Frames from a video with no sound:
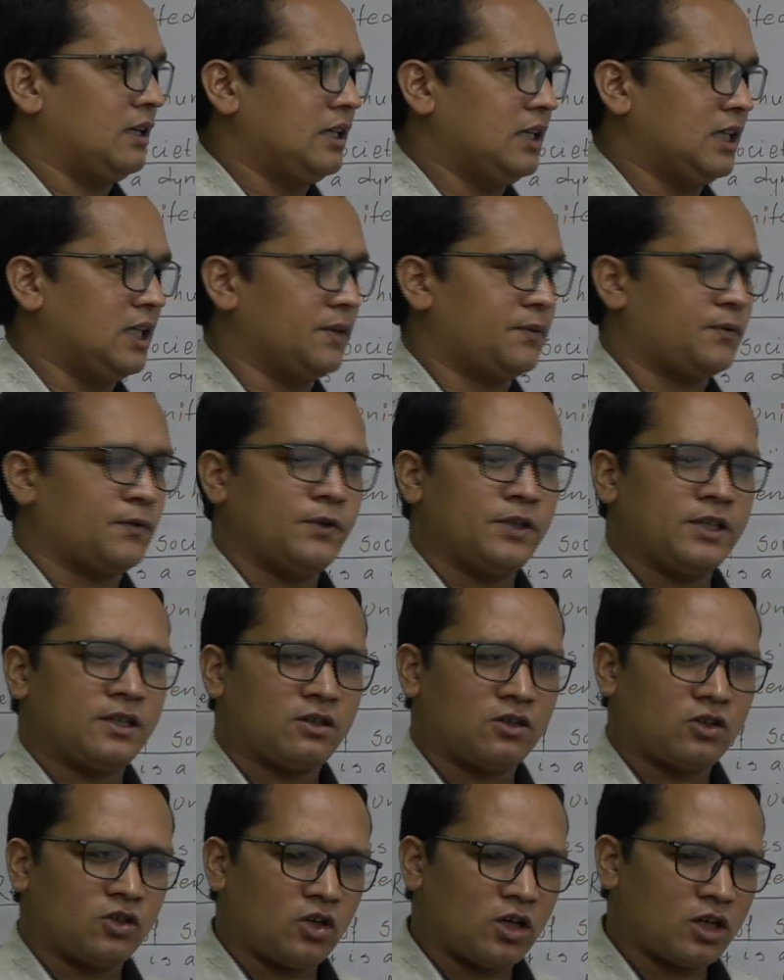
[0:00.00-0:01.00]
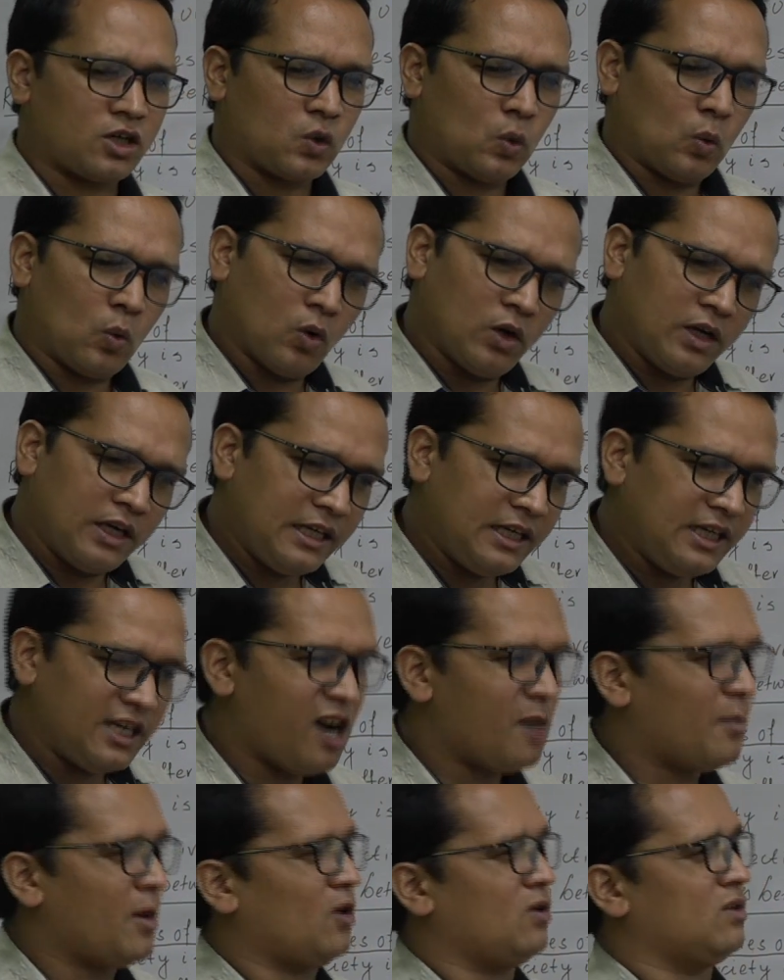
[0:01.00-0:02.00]
If we talk only
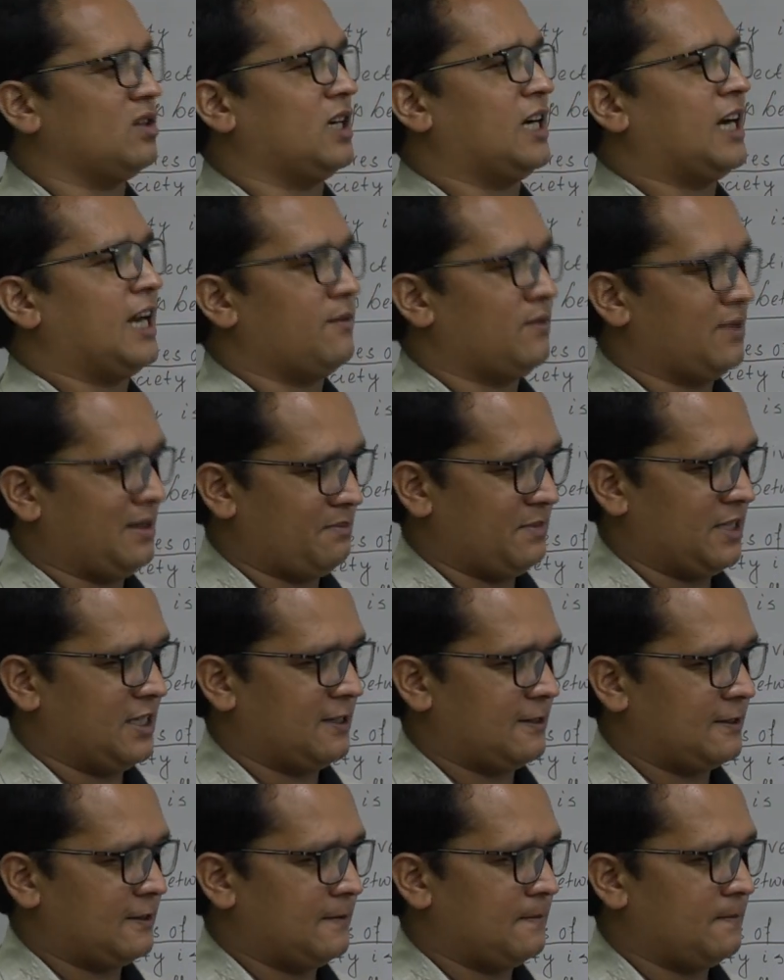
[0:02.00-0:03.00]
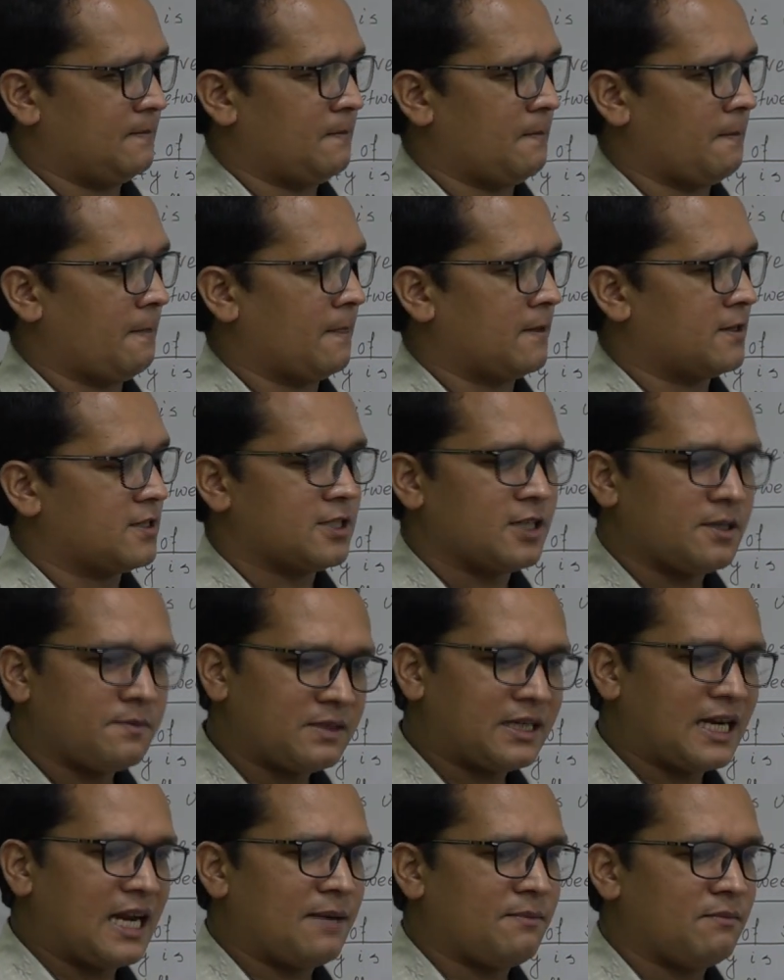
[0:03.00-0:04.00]
about the development,
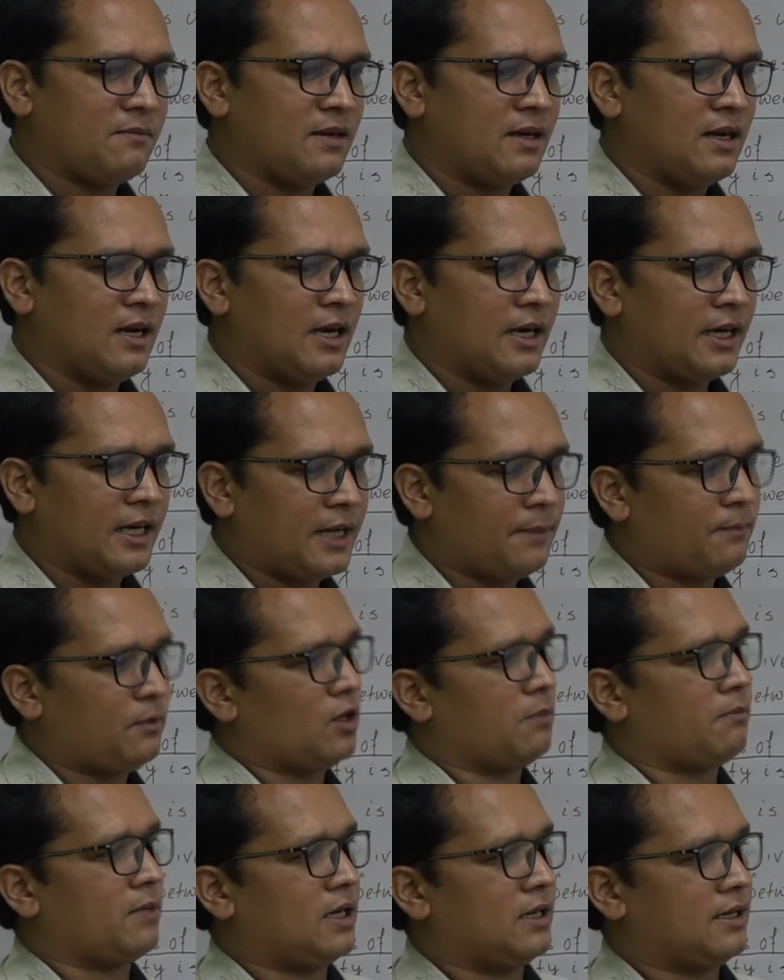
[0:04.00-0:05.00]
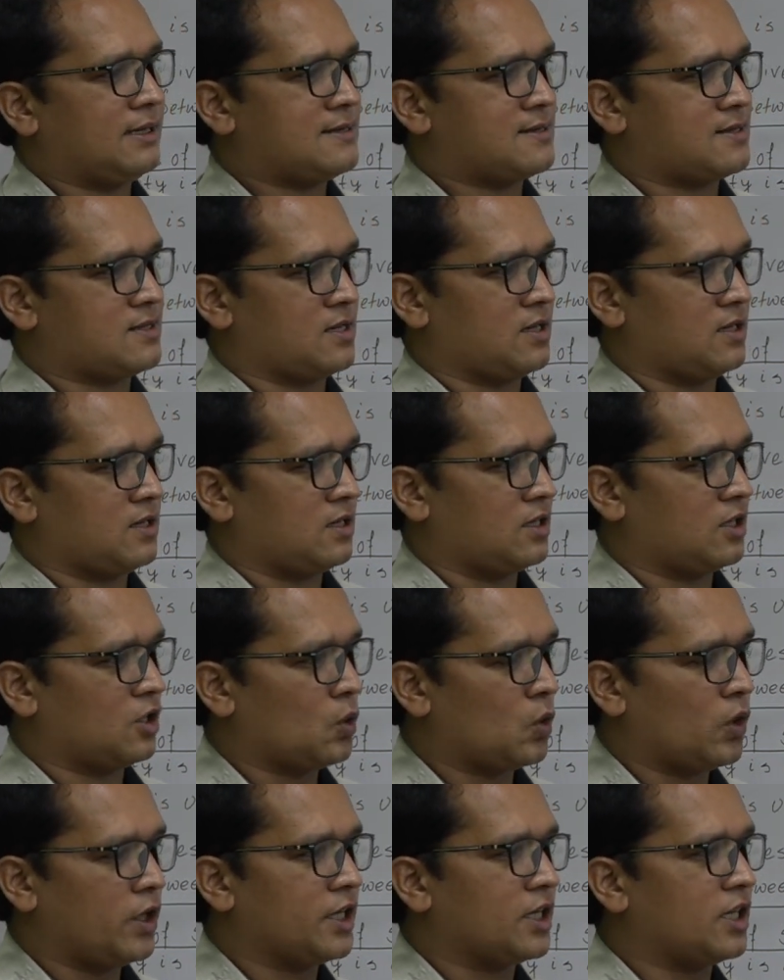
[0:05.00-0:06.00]
sometimes development is
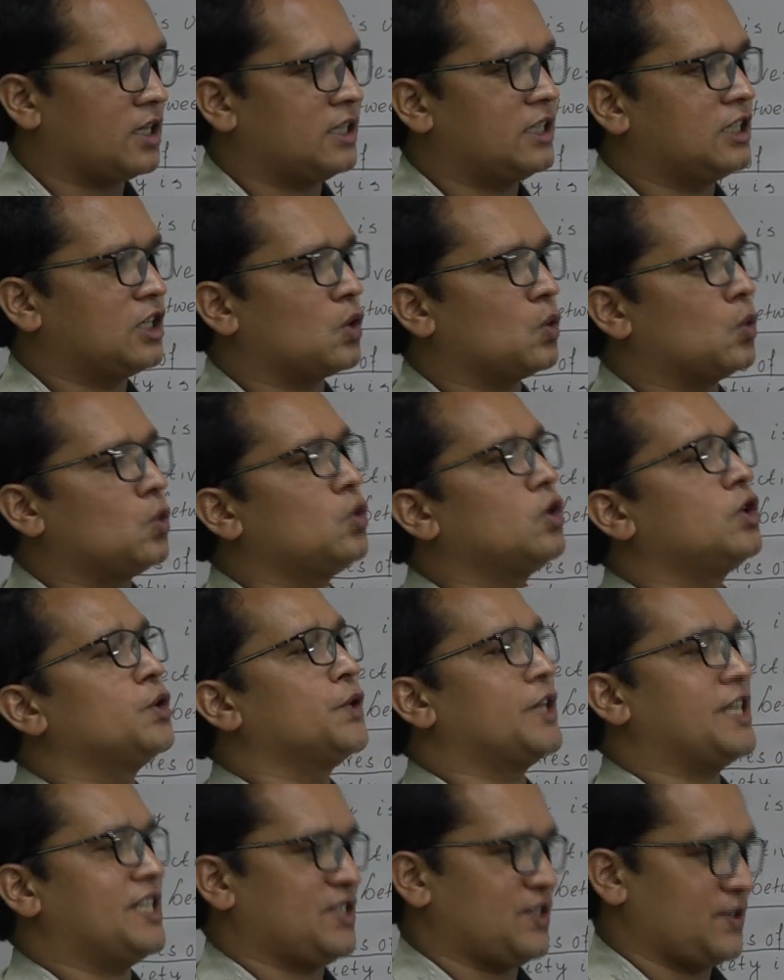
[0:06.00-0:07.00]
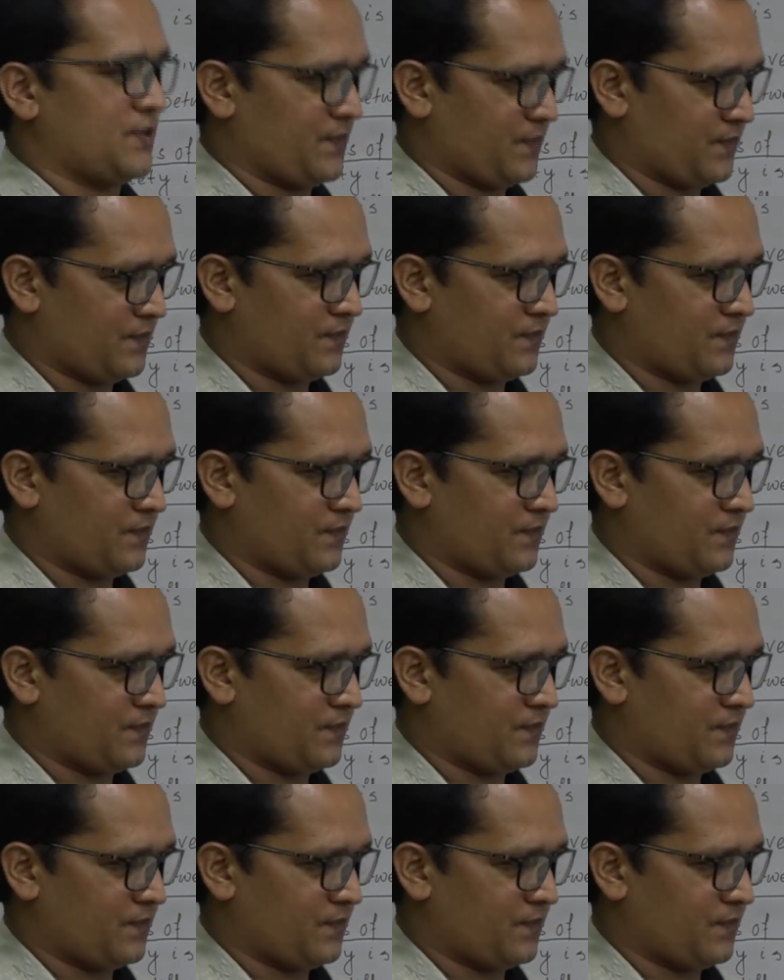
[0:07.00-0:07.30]
going on in a good ways,